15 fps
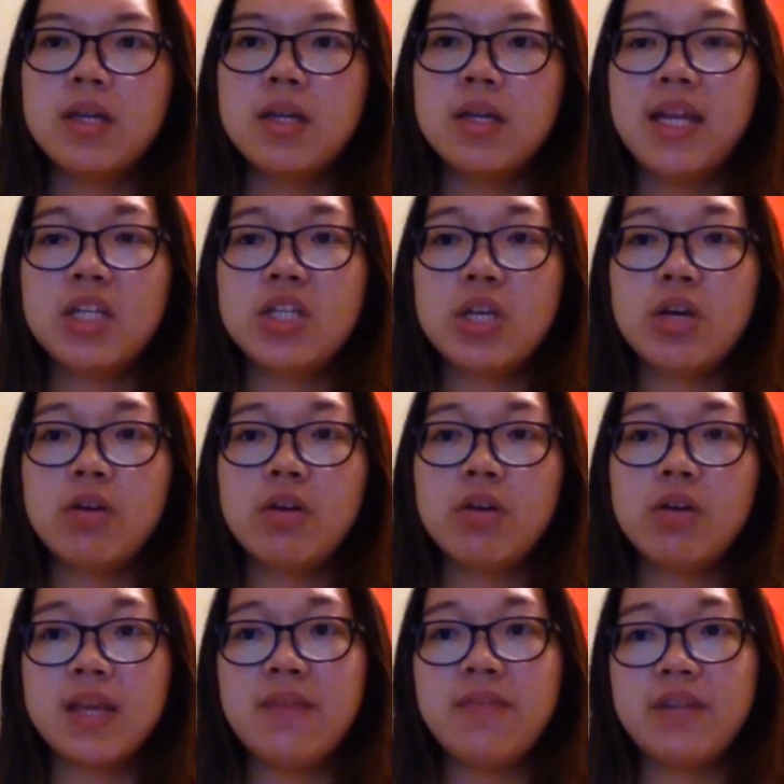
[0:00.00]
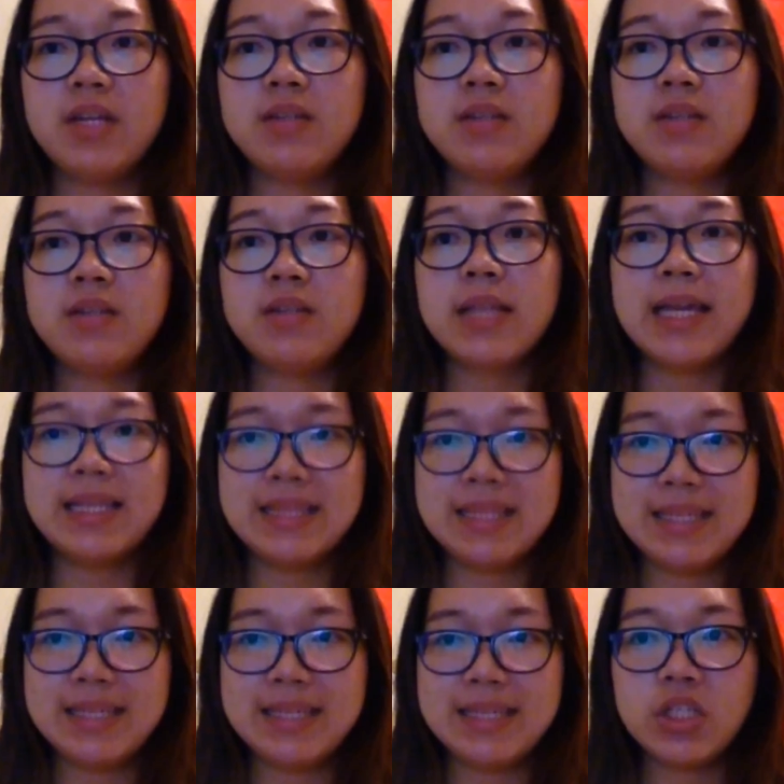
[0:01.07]
evidence like
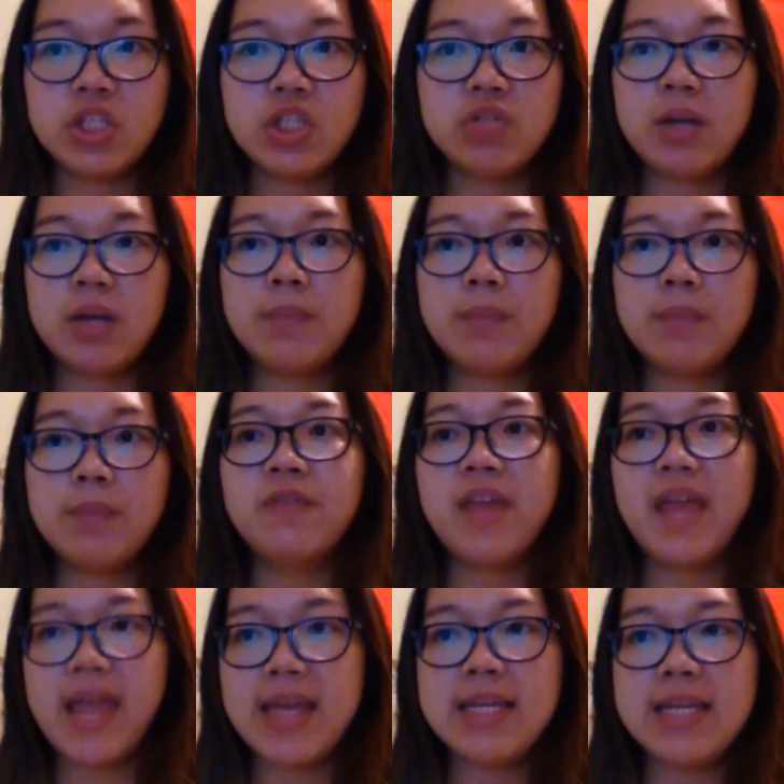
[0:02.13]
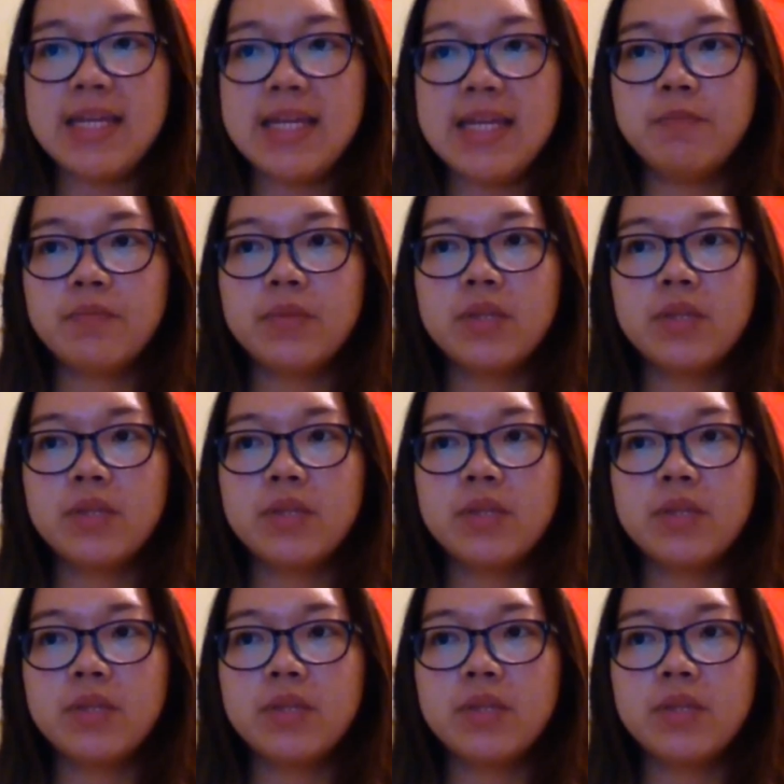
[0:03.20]
this do not prove anything.